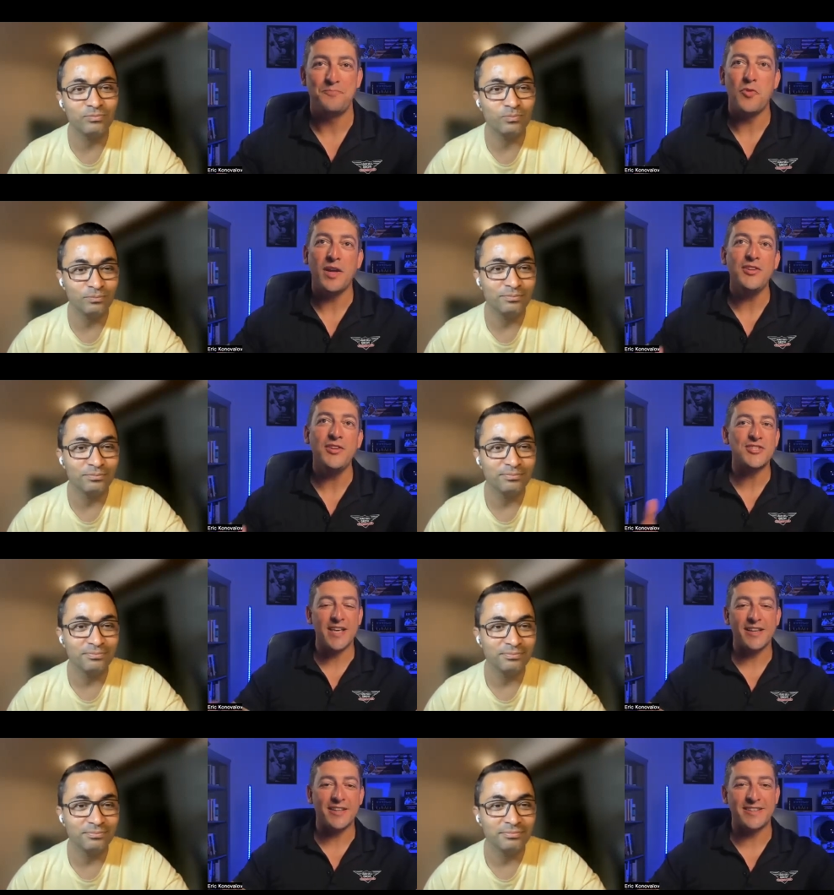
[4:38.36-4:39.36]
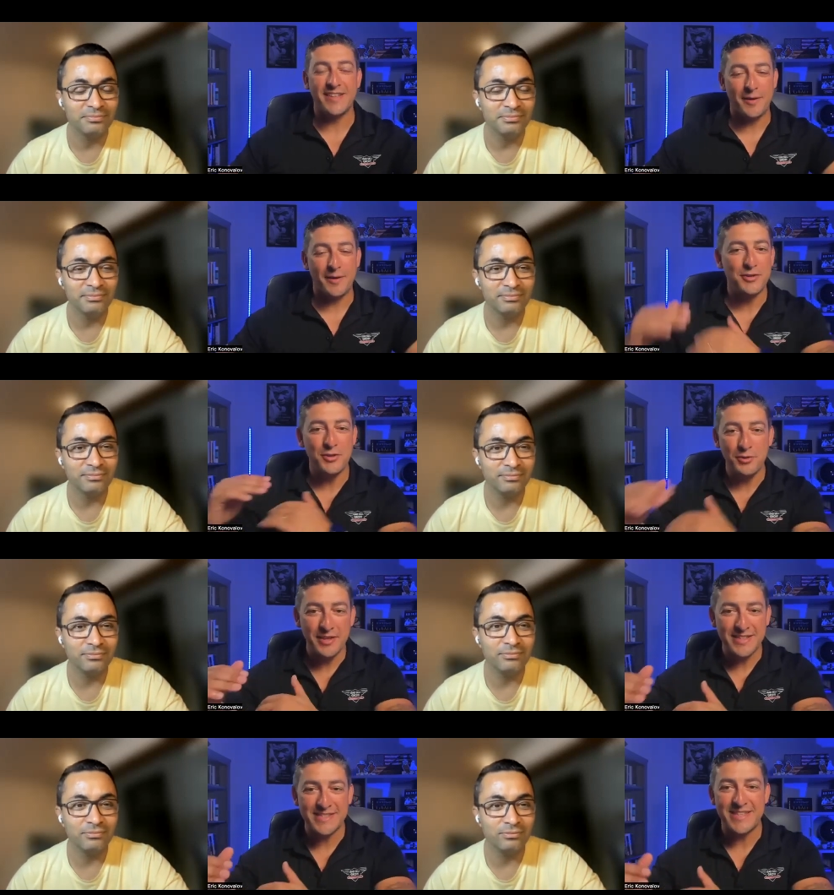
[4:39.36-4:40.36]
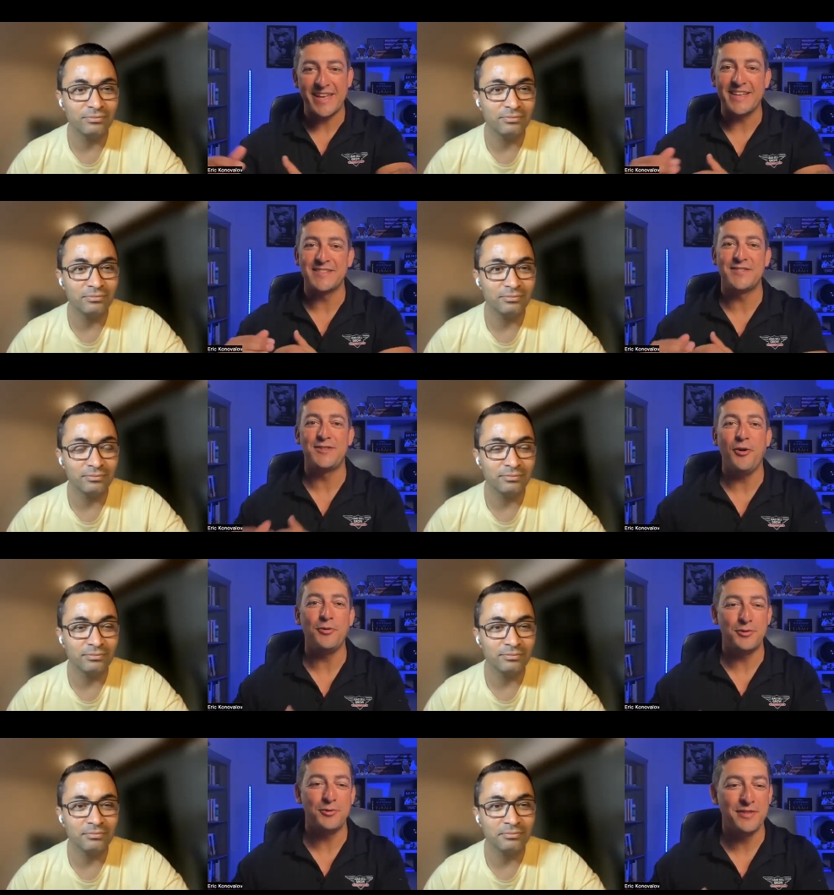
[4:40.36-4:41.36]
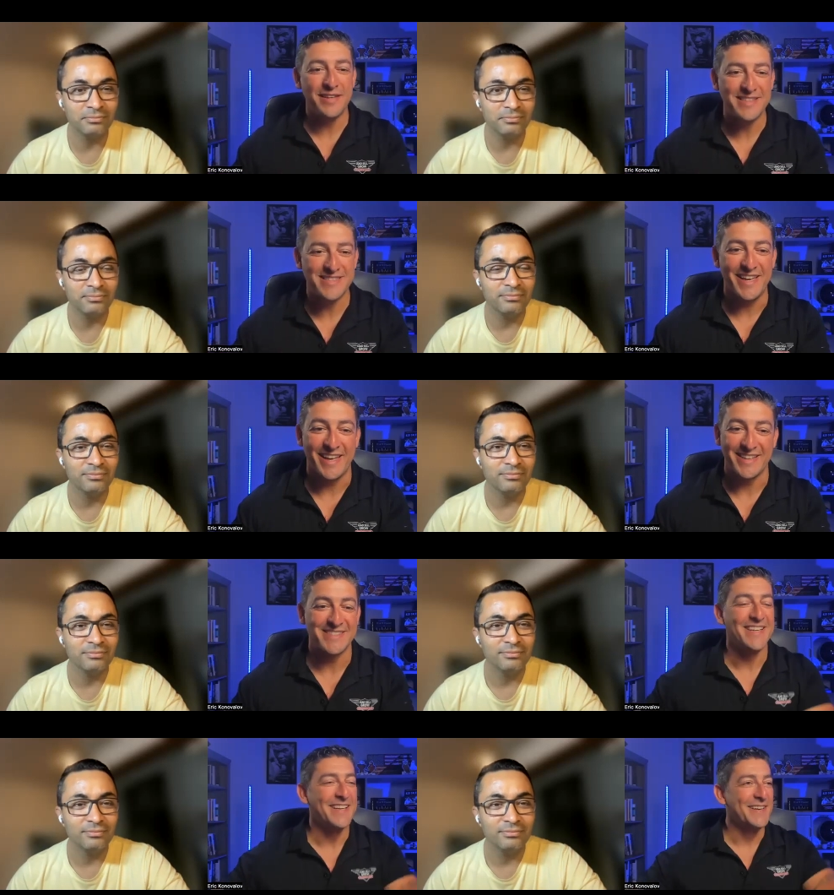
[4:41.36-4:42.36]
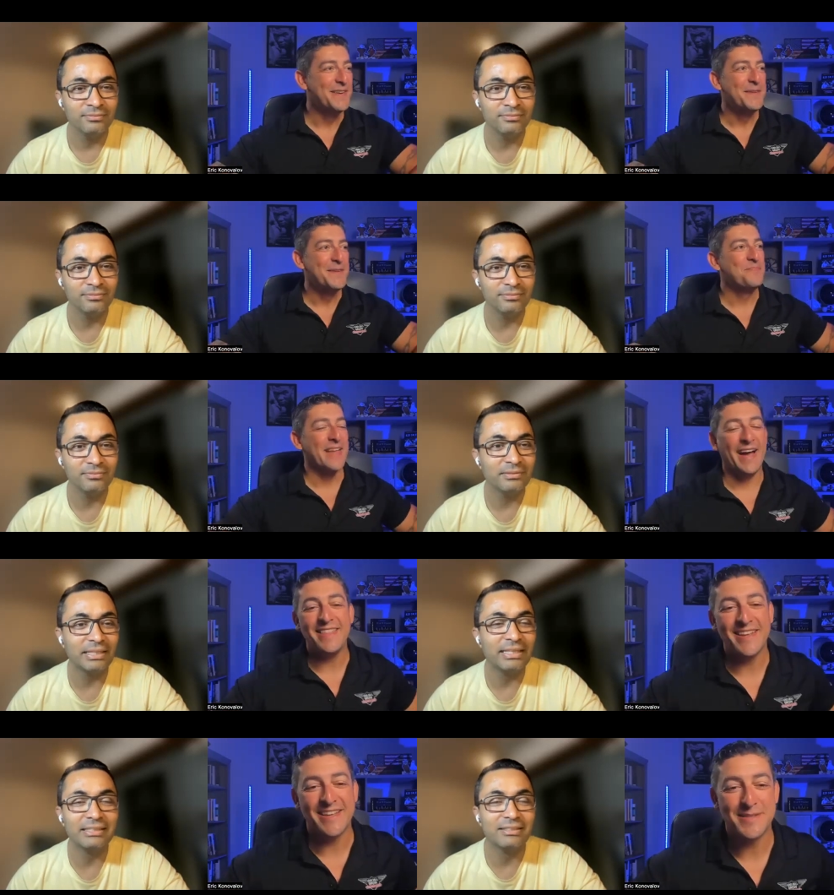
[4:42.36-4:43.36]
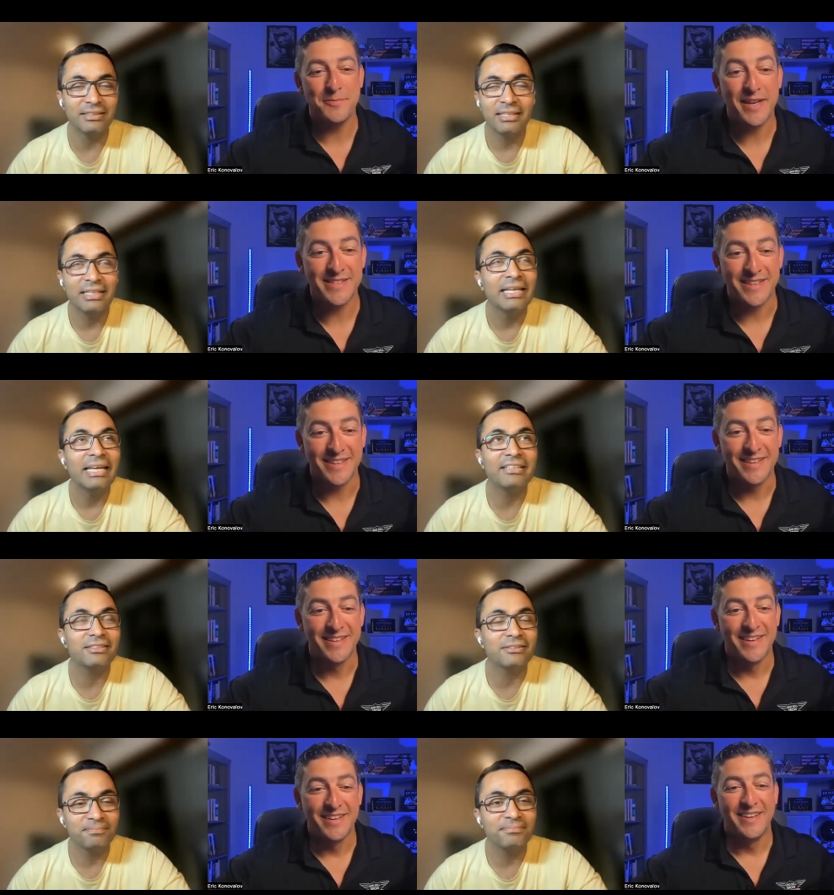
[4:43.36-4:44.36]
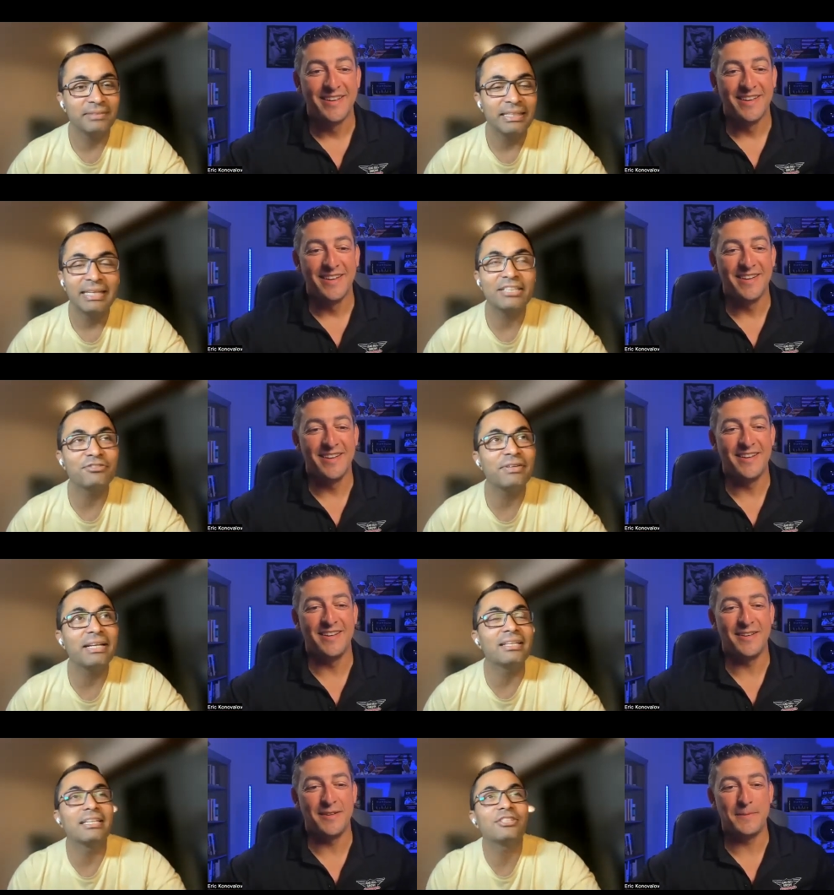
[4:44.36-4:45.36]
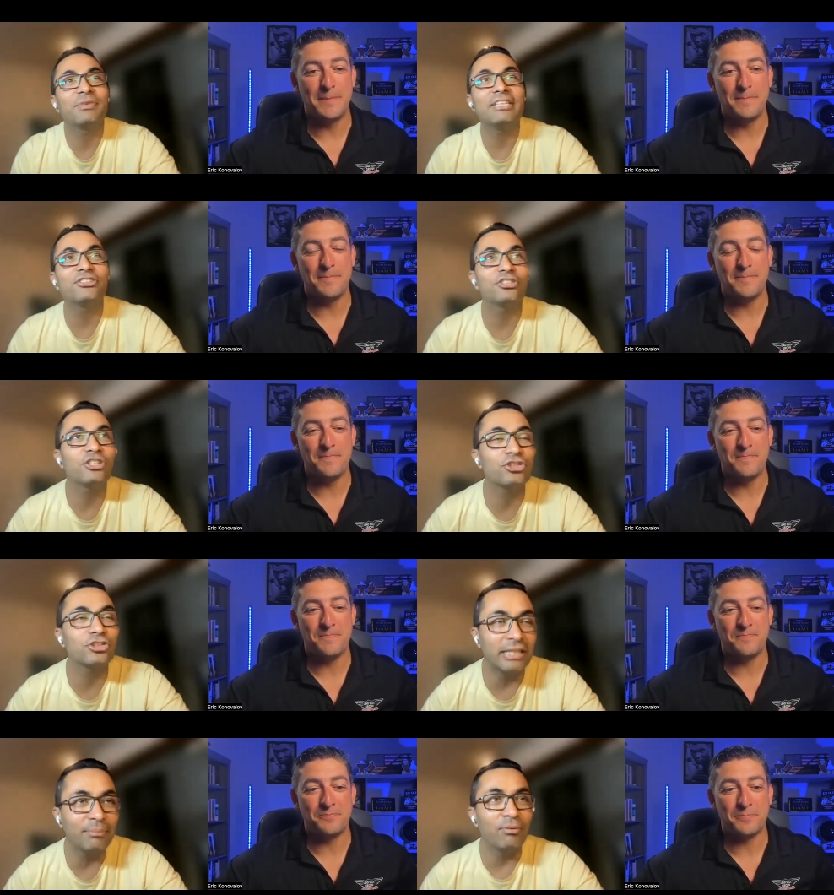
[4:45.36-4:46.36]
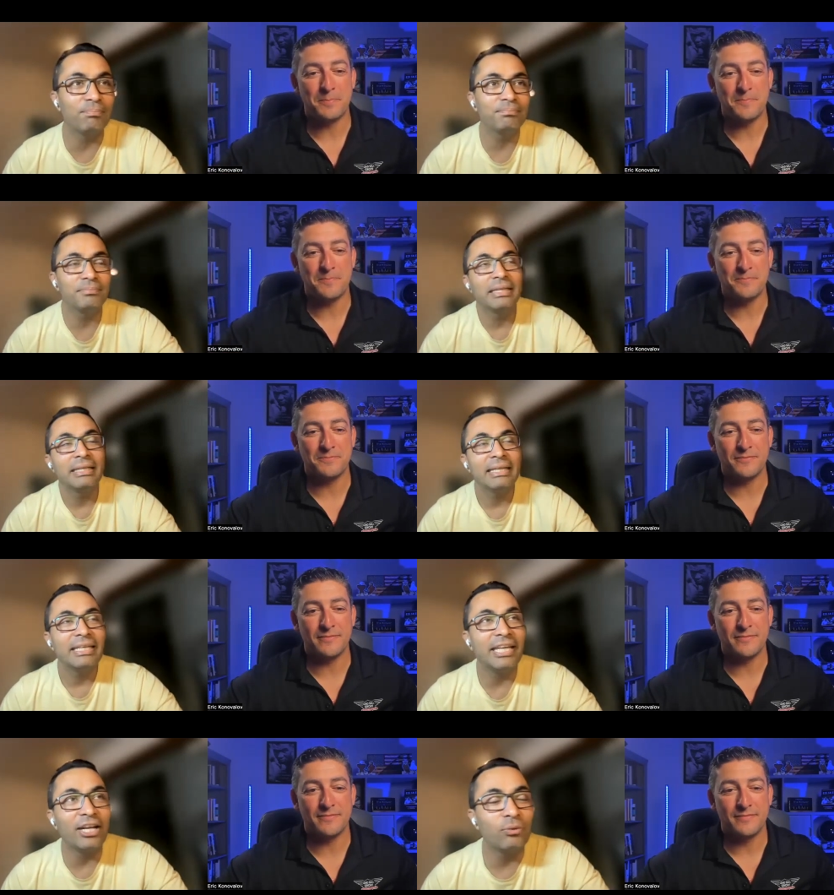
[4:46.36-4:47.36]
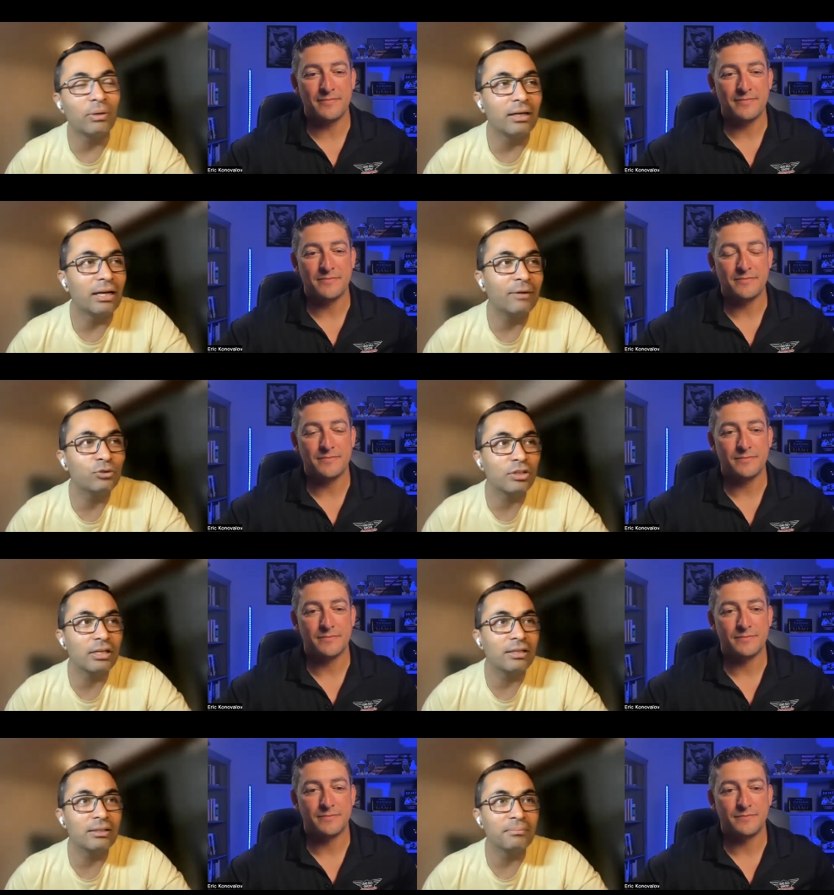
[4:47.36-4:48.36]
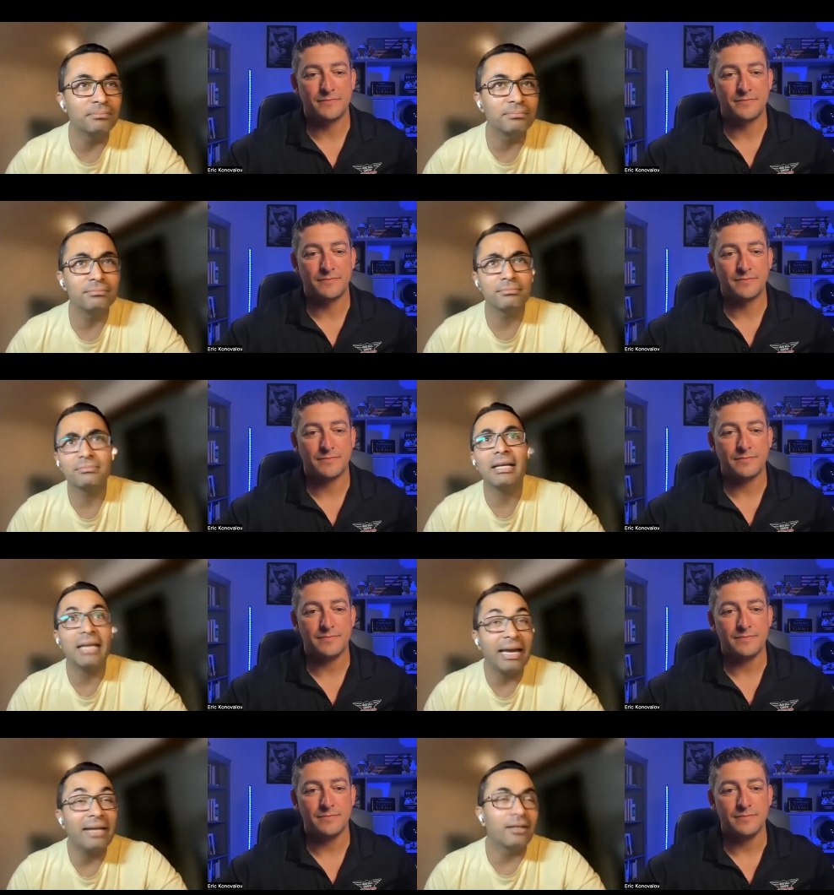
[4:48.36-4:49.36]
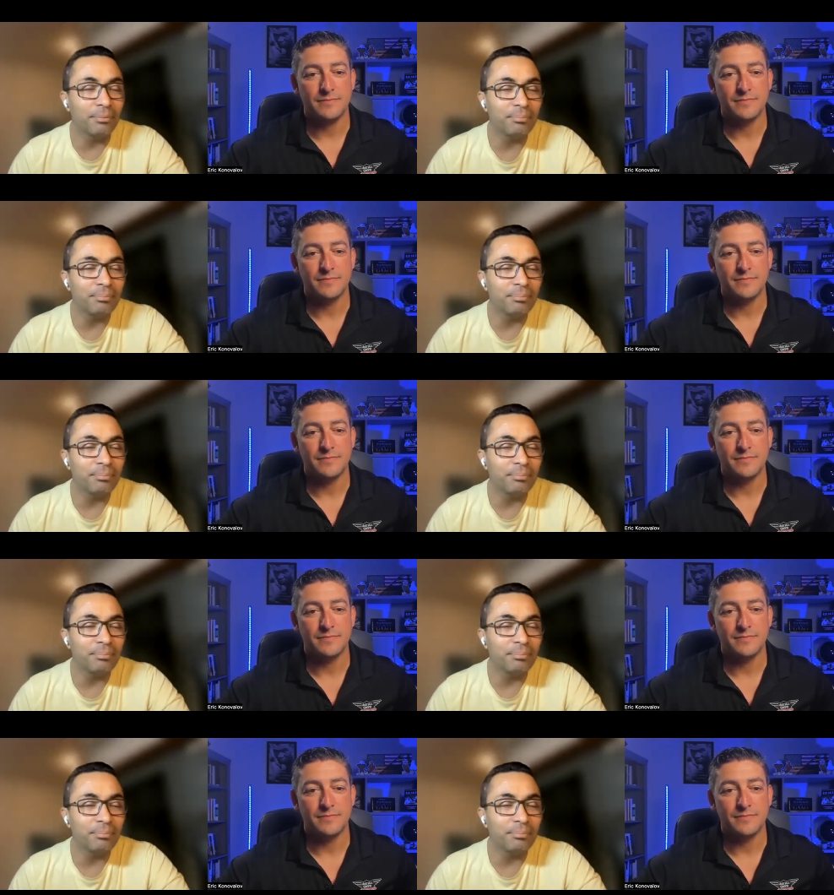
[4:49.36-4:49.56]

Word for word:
Speaker 1: when you're selling to them, do these things, don't do these things. I think it's amazing.
Speaker 2: It, it's funny. It's funny. So just today, you know, uh, I was on a, I ended up,